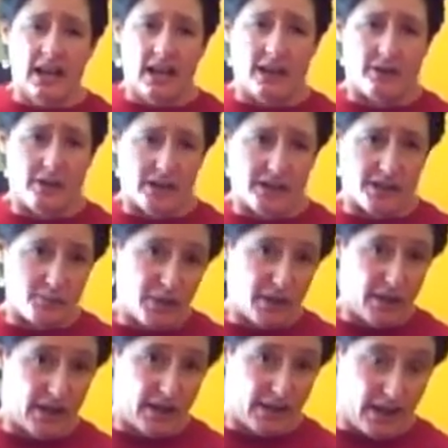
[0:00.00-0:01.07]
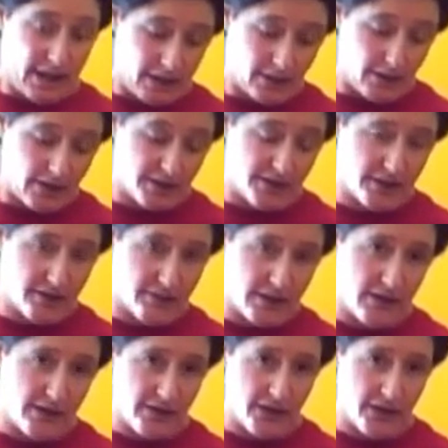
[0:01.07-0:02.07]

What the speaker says: I cross my leg, cross the right